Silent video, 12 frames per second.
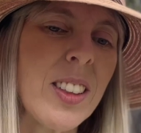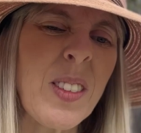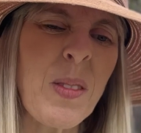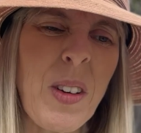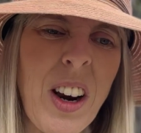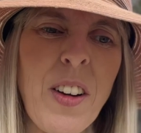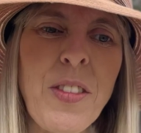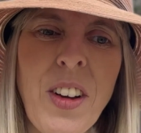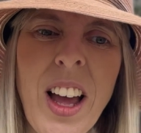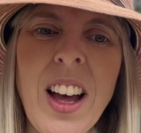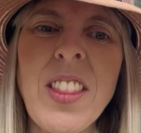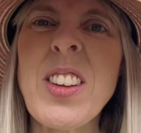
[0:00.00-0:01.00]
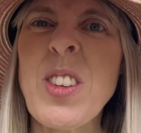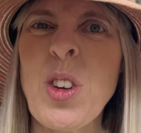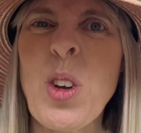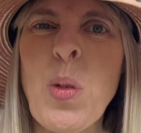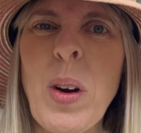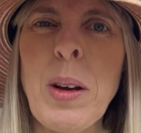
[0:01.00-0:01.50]
But I found the
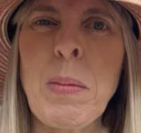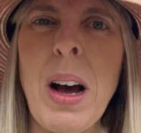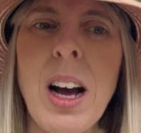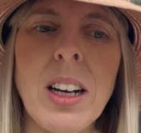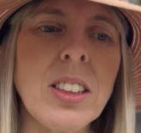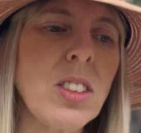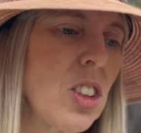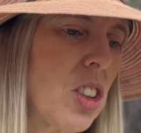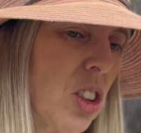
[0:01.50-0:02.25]
2-week mark is just